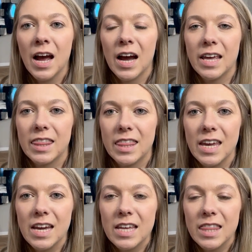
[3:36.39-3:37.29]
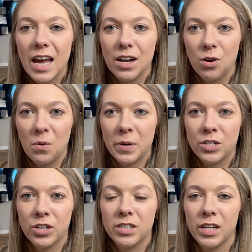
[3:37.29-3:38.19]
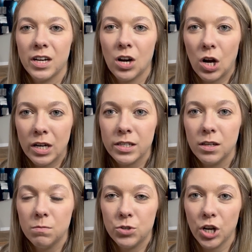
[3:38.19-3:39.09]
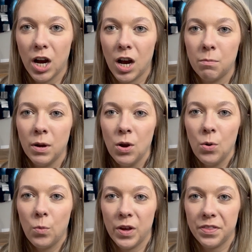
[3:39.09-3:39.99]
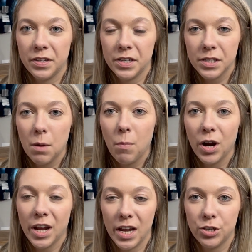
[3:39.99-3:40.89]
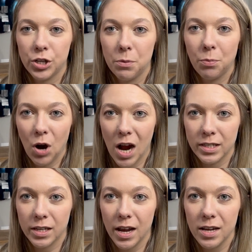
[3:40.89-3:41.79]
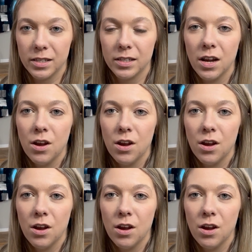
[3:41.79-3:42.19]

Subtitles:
I think that Norwegian did an awesome job with the disembarkation process